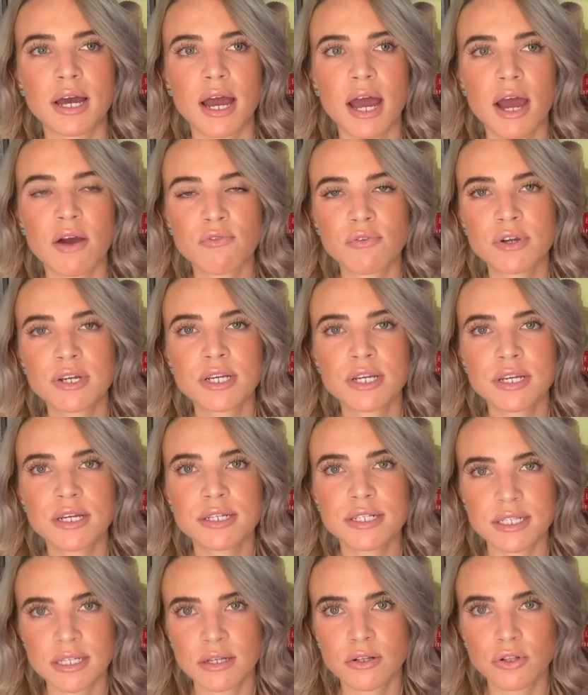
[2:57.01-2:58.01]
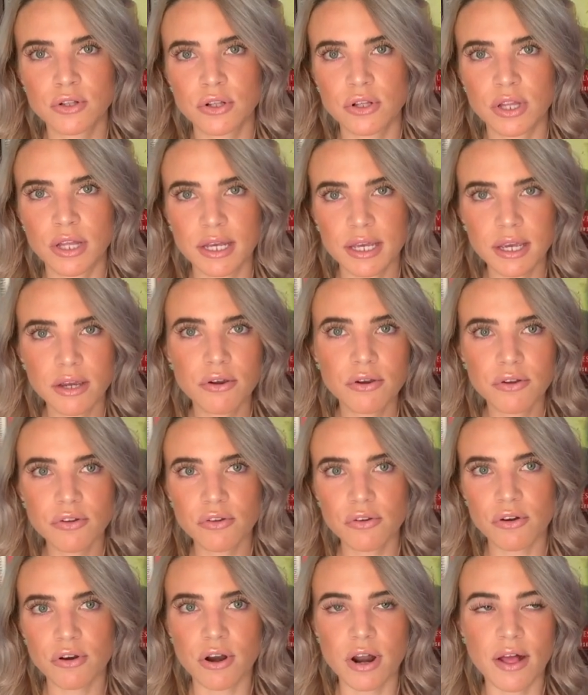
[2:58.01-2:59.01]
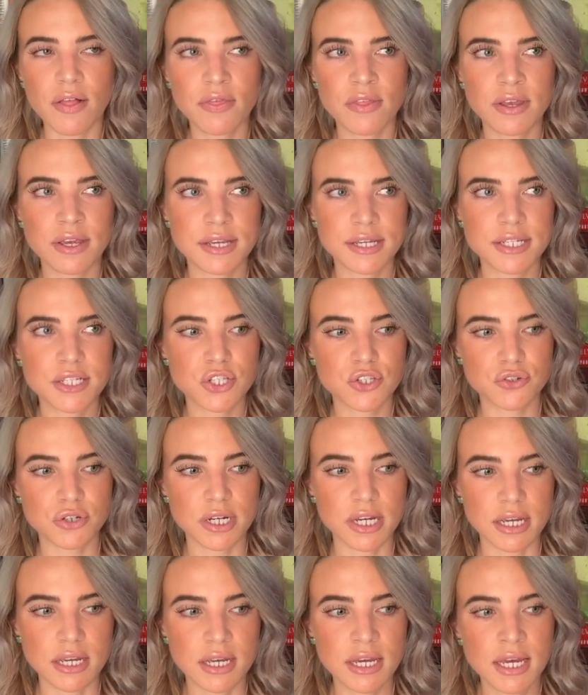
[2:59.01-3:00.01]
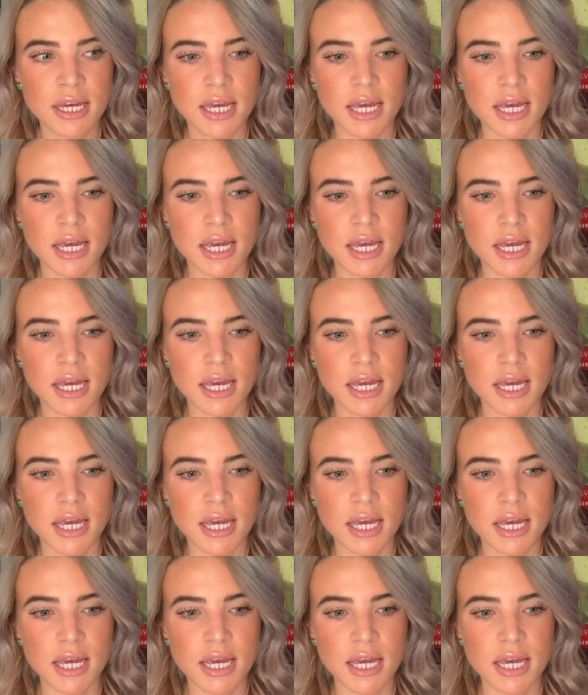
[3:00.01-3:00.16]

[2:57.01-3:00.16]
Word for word: every single character and the history